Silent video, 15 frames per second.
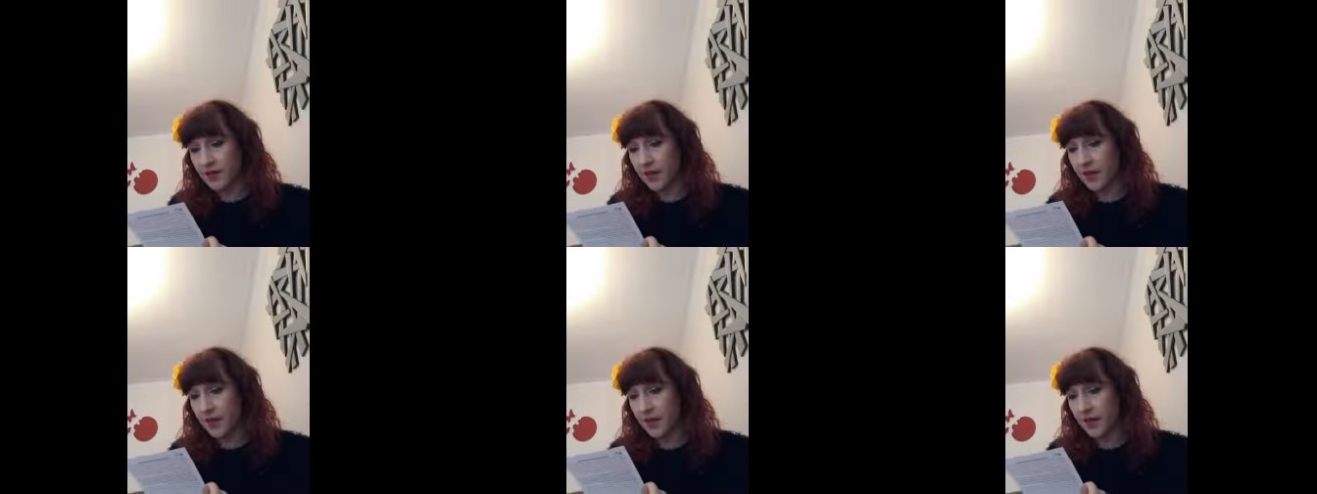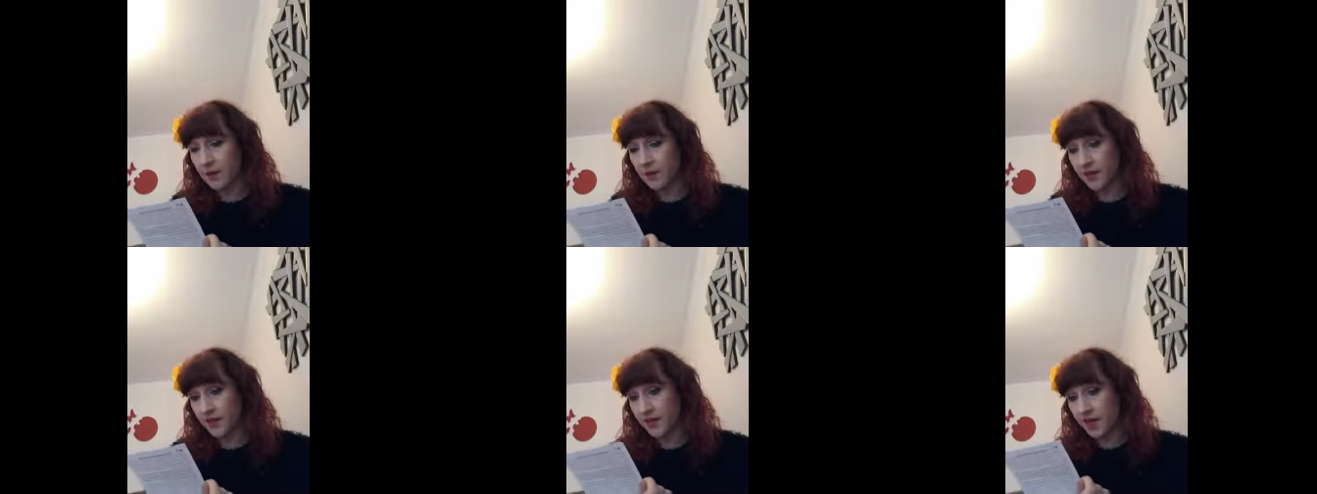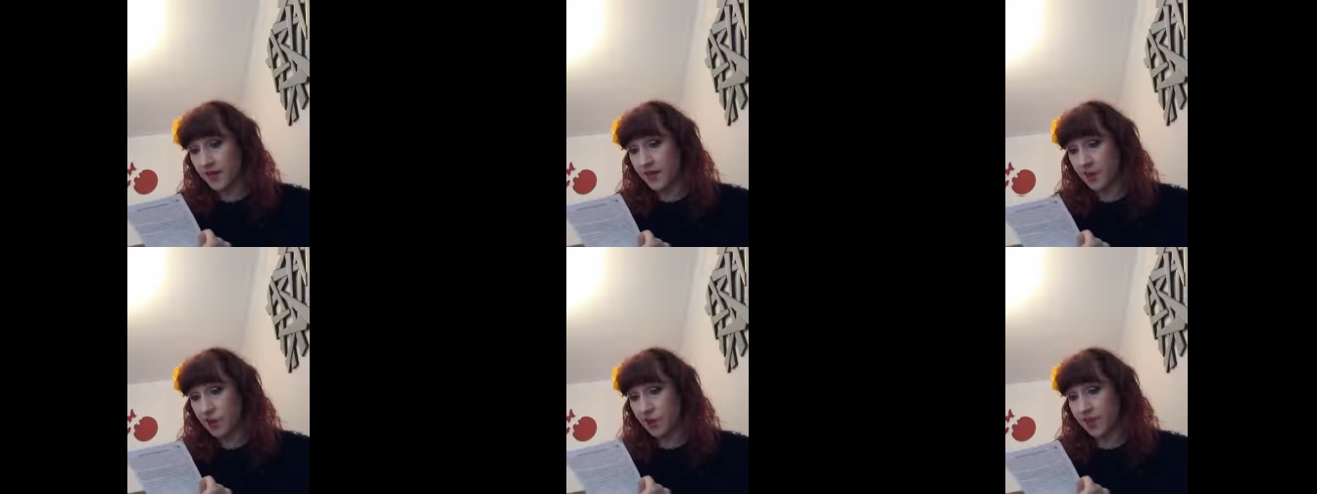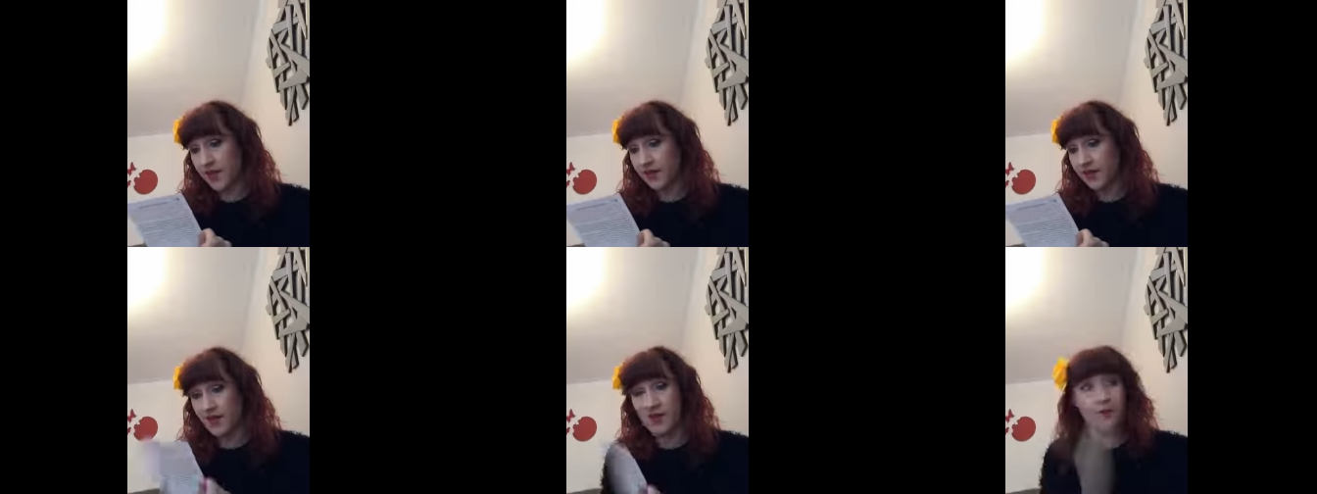Um, so that, that's really
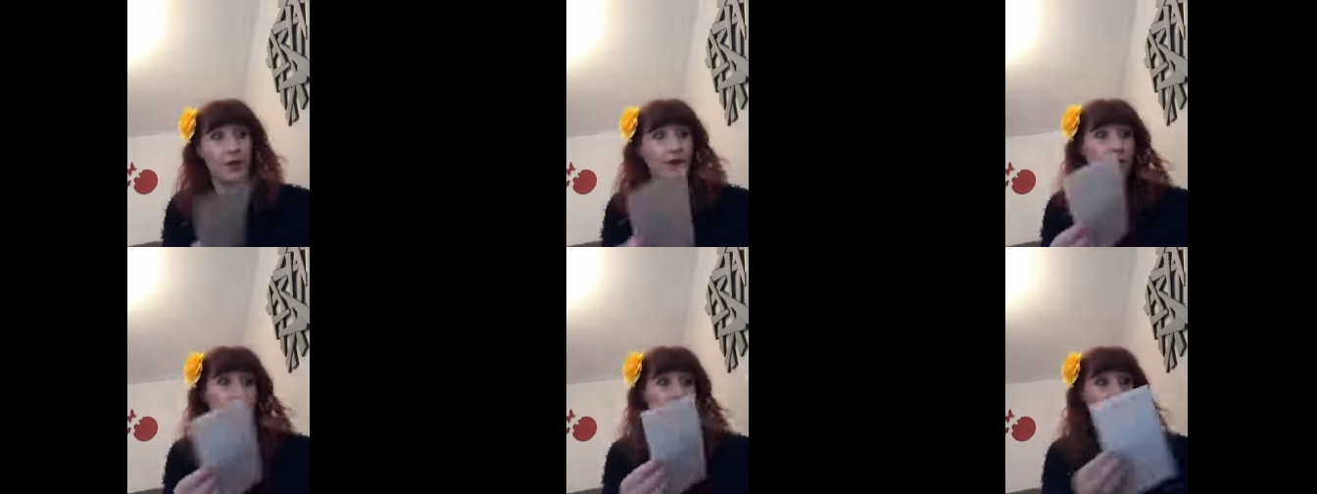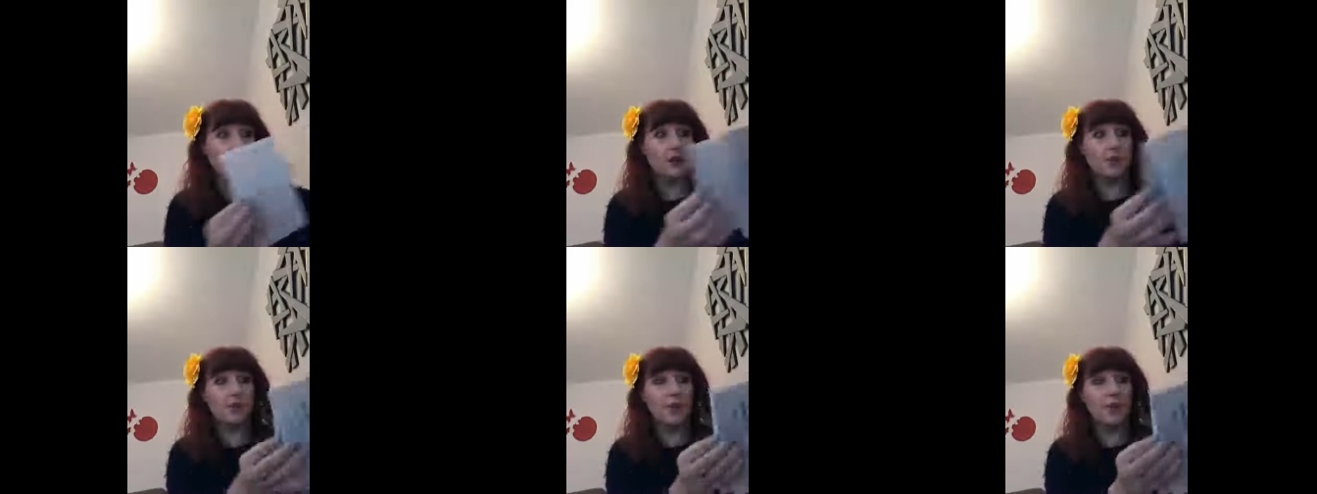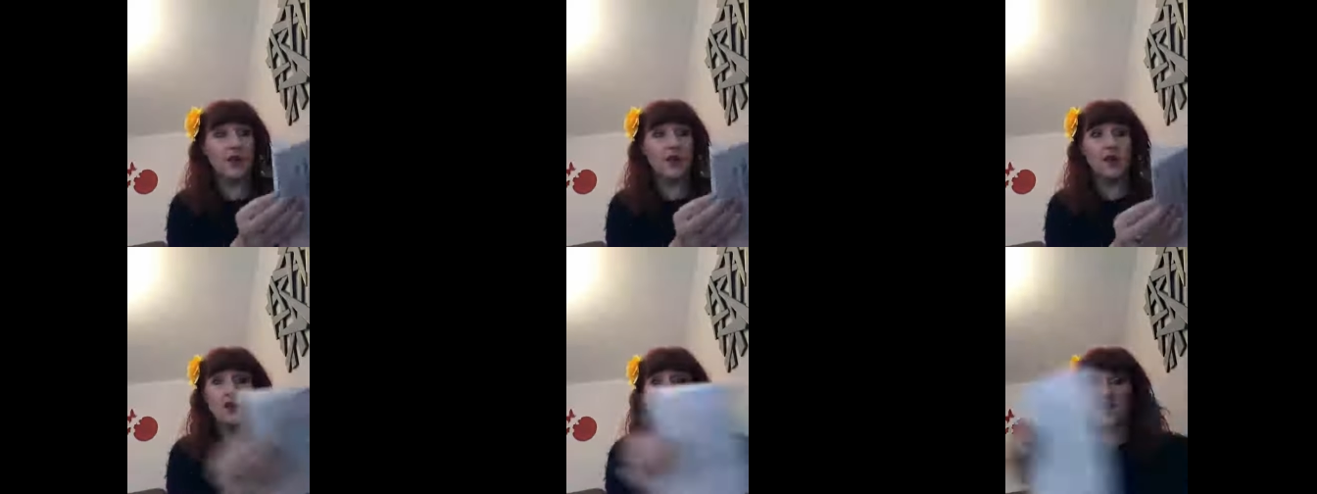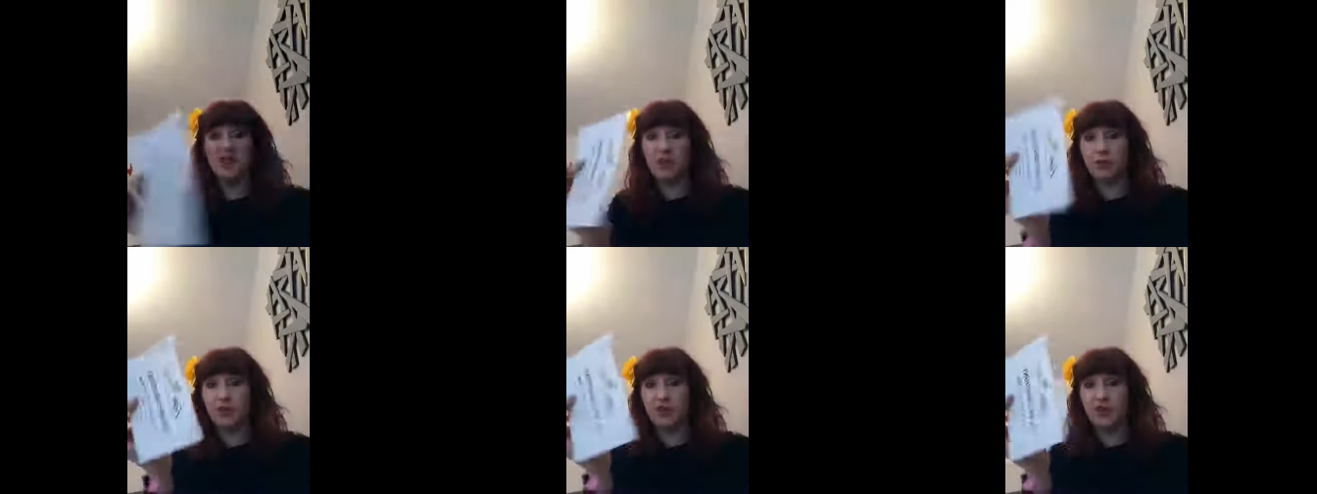handy as well. So maybe
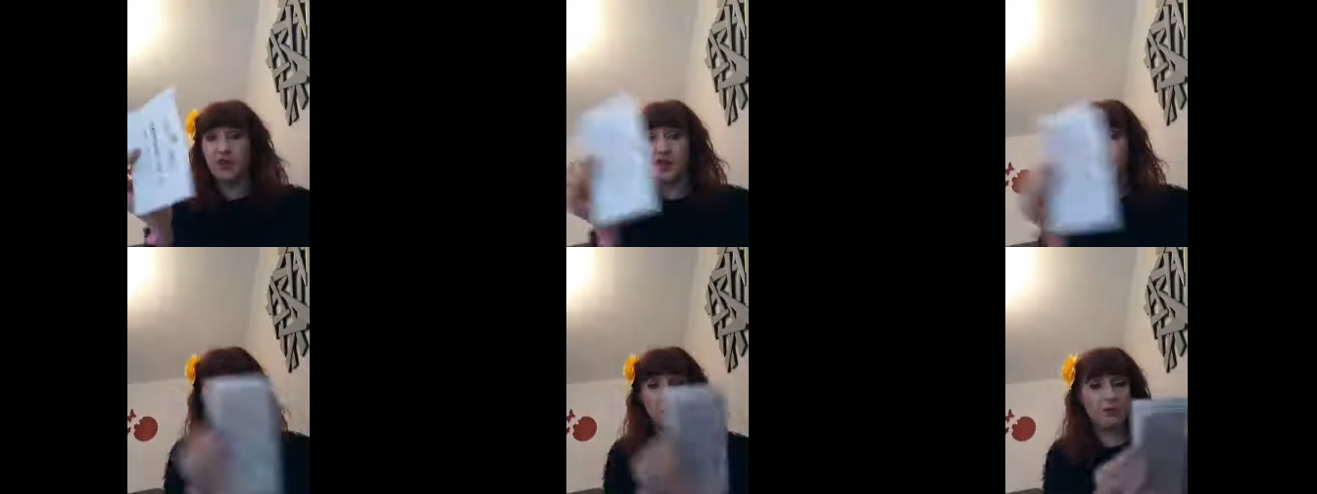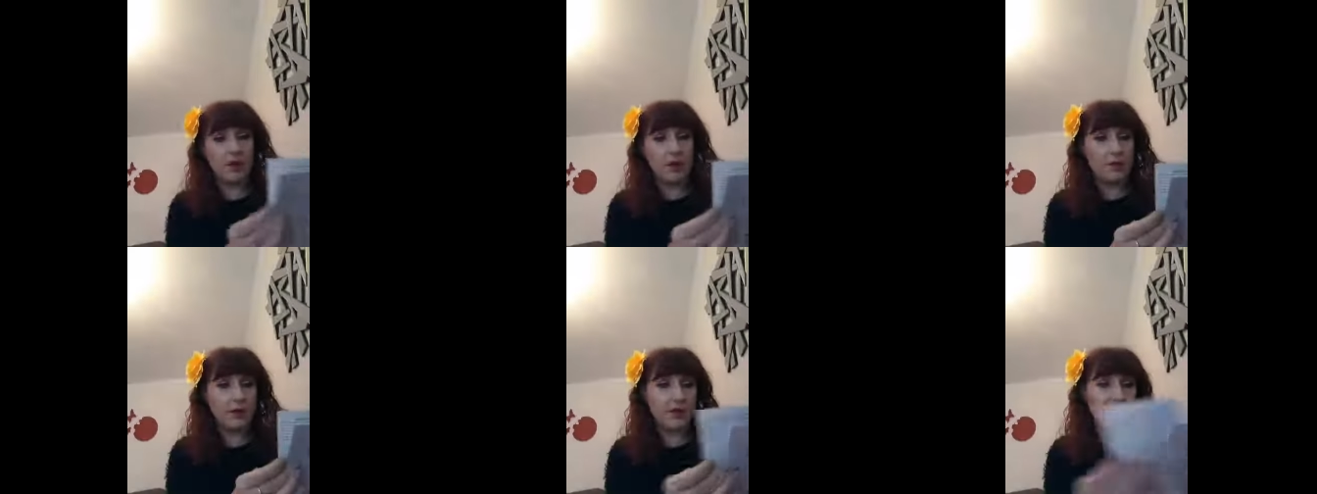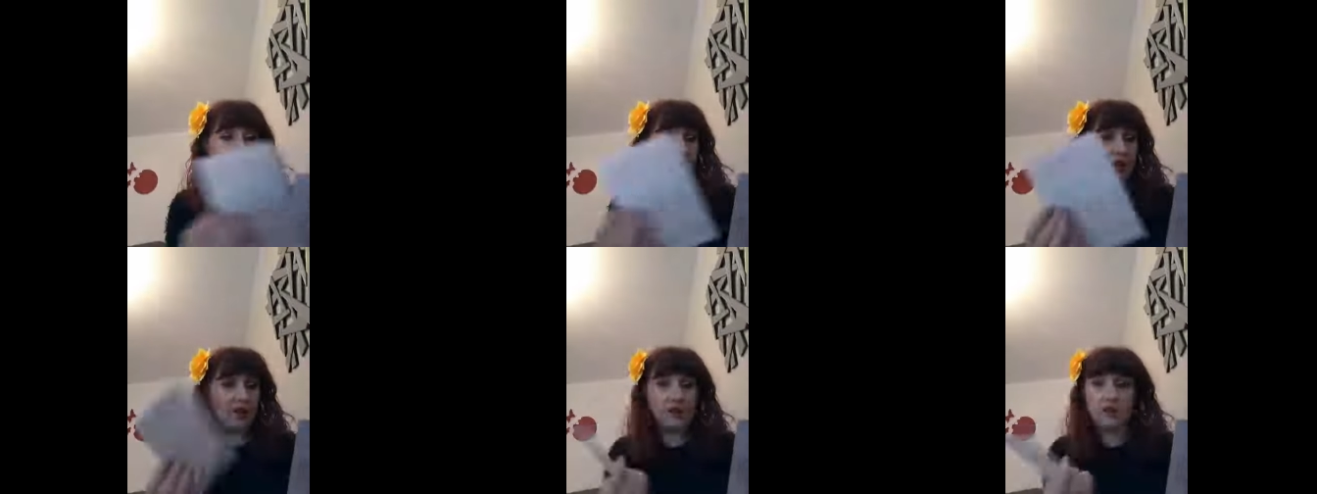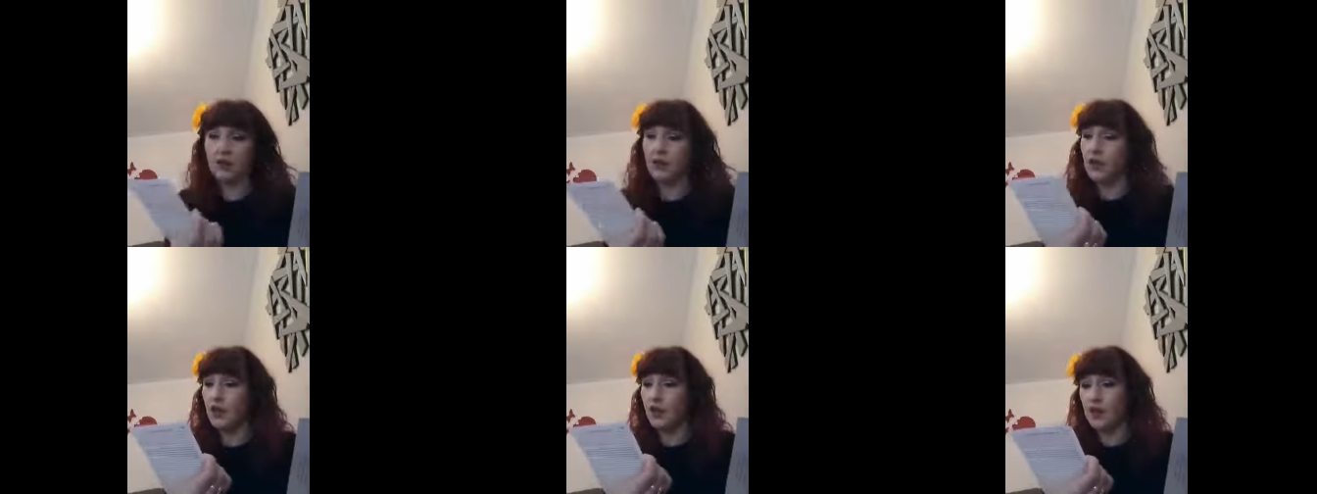staple these little bits
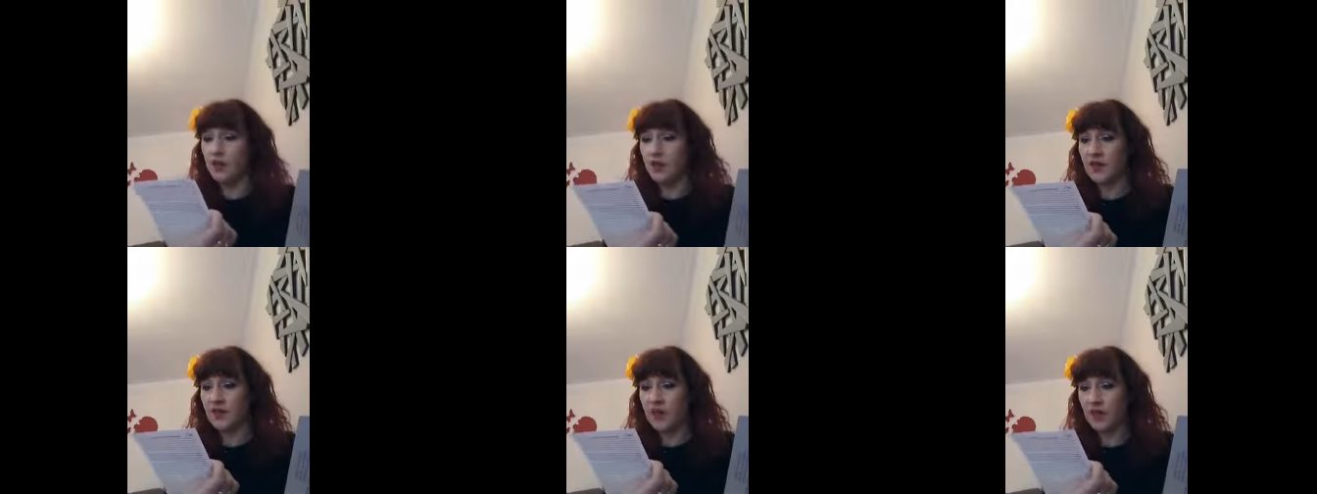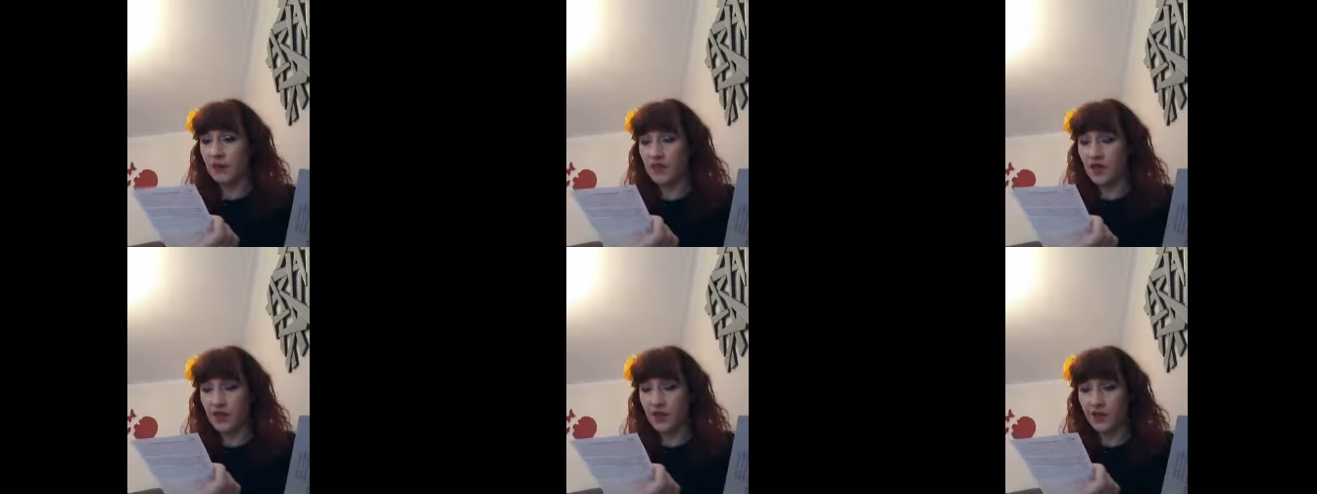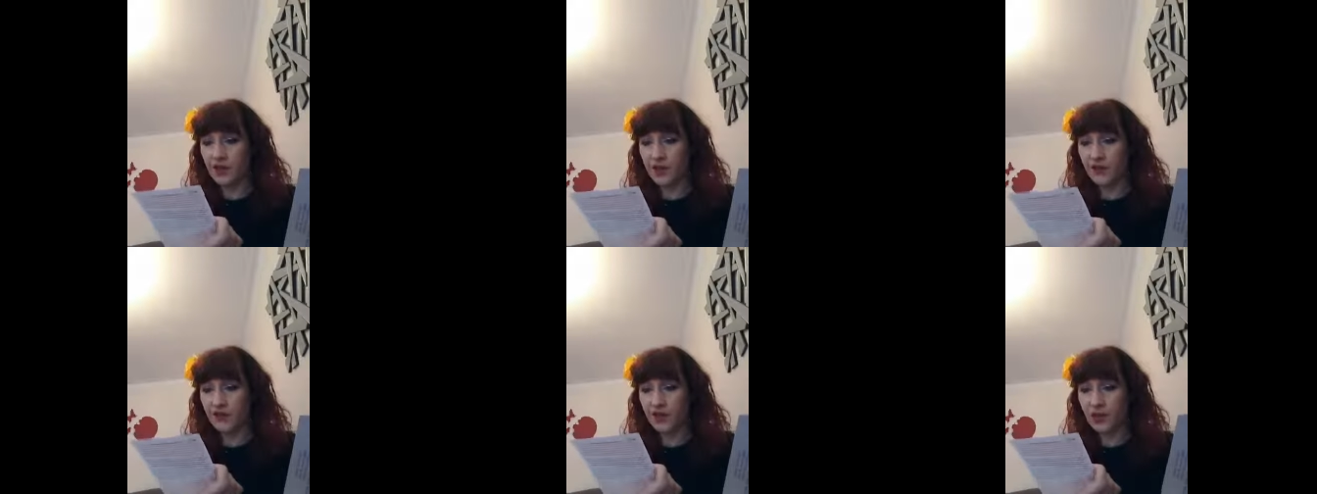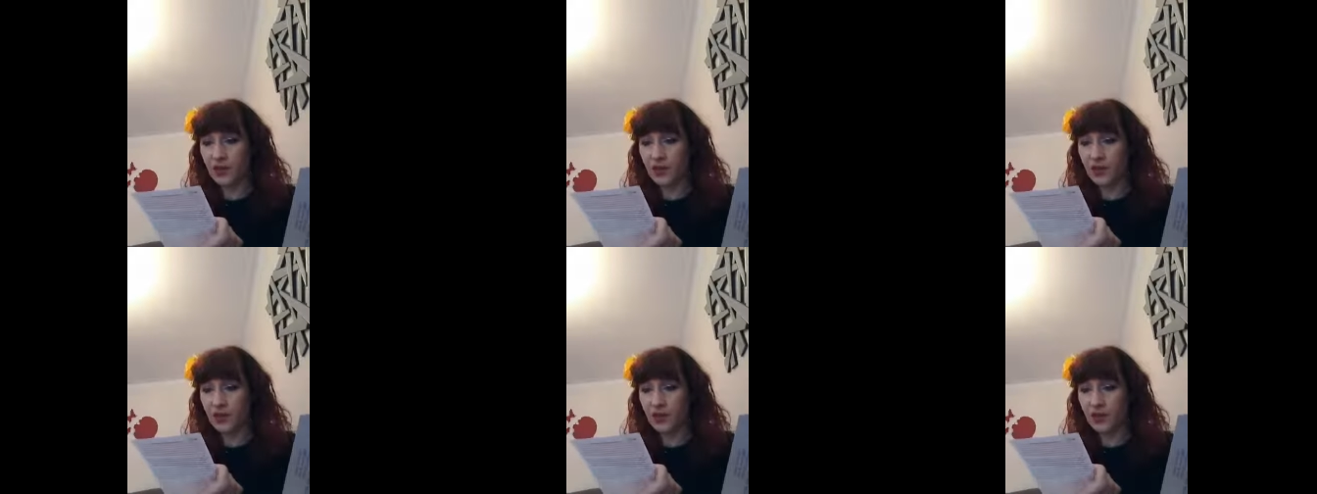together, stick them together in your fridge